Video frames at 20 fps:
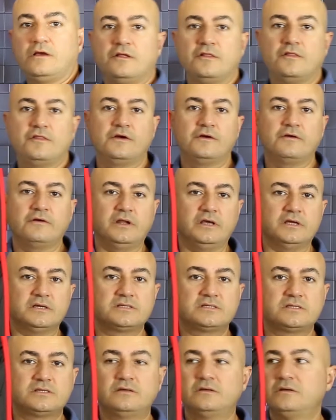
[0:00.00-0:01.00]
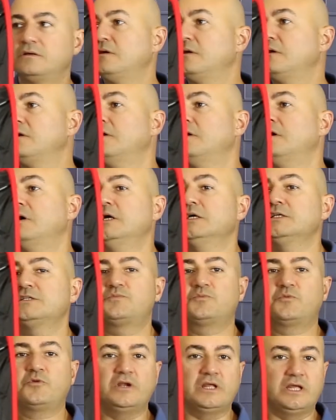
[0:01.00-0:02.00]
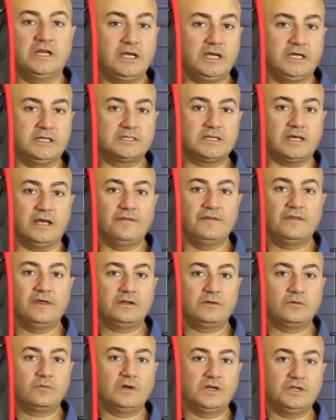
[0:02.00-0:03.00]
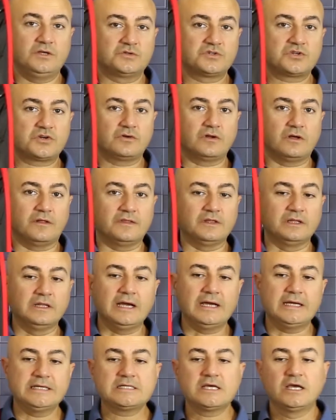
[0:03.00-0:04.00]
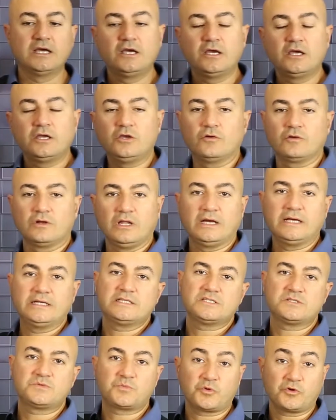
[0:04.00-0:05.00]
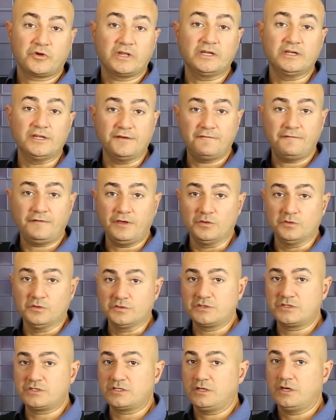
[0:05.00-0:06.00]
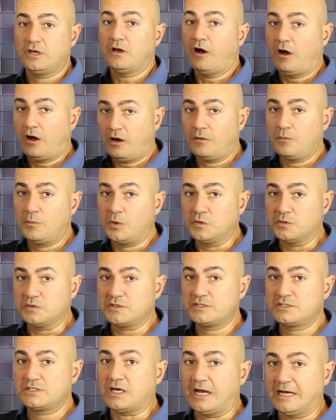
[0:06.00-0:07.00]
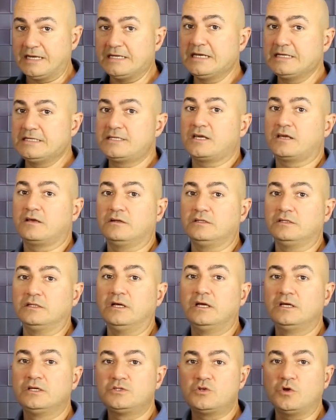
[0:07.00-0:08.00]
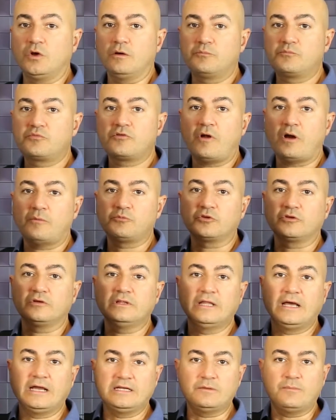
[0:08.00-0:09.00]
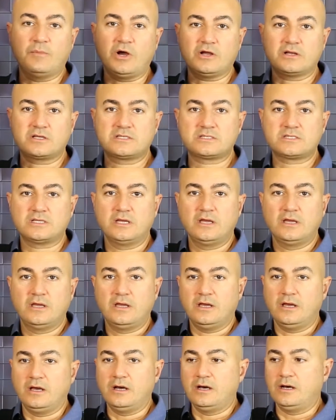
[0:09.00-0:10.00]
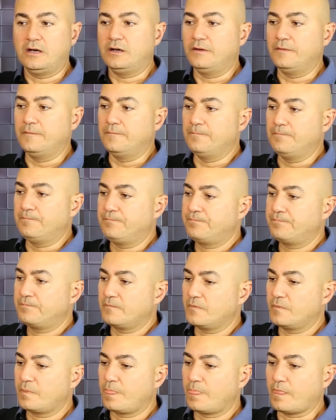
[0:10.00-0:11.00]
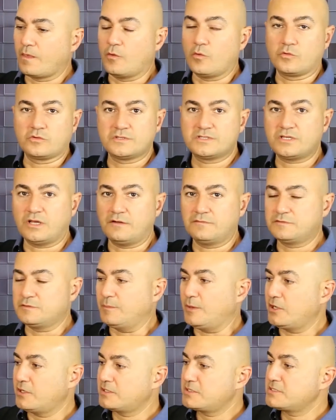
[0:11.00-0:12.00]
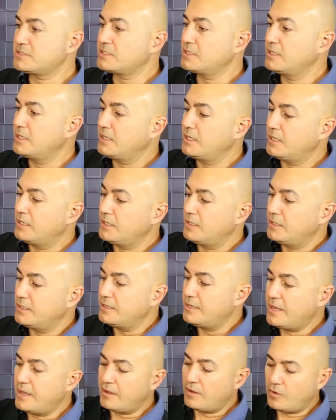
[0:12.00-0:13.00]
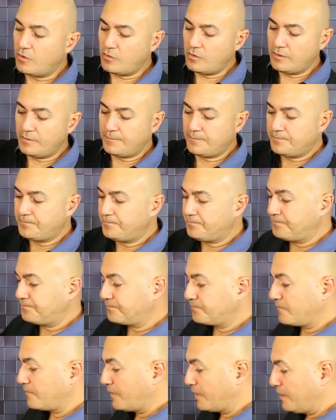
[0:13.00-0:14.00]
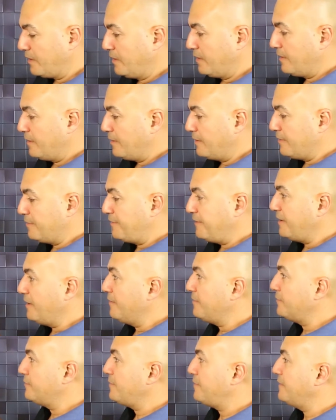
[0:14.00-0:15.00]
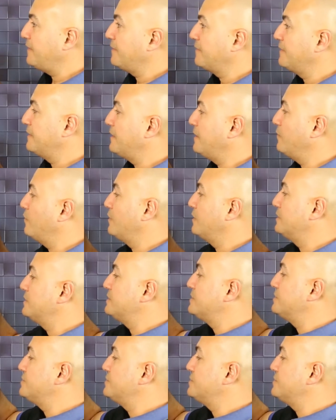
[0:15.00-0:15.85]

there it is. It's pretty neat. And then when you turn on the light, your light is pretty diffused. Almost identical to a proper light box or softbox. Now, the other thing that I wanted